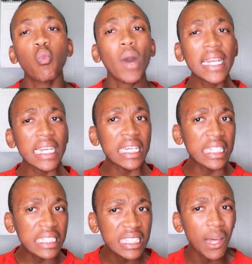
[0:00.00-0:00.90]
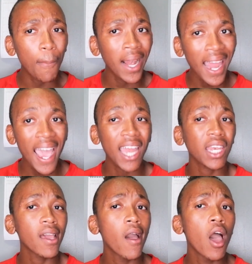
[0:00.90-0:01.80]
What is the
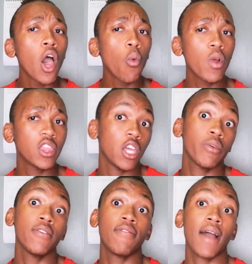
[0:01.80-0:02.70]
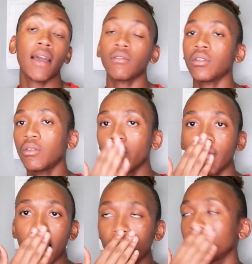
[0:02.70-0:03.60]
plan with the
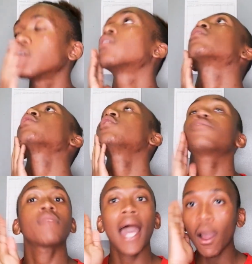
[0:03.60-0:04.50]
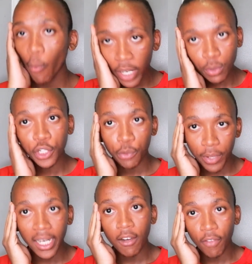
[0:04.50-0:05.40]
revival? Girl, I wish we could
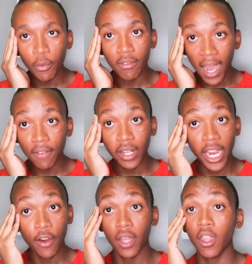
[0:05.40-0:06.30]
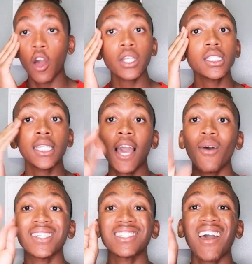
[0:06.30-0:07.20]
relive the revival era. Honestly, that
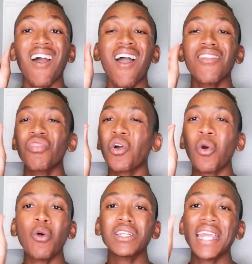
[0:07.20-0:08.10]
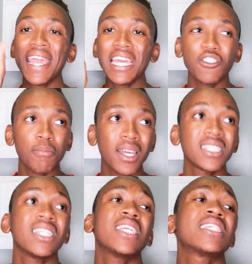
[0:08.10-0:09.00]
was the golden age of being a
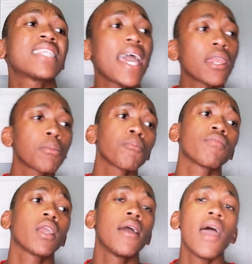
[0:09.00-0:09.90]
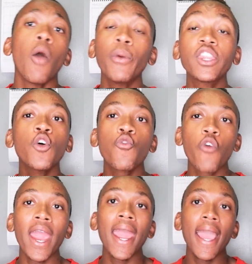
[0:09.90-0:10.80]
Selena stan. With the
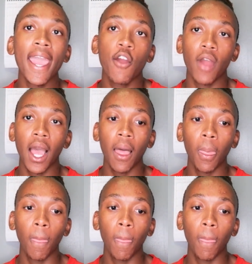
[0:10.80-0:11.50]
rare era,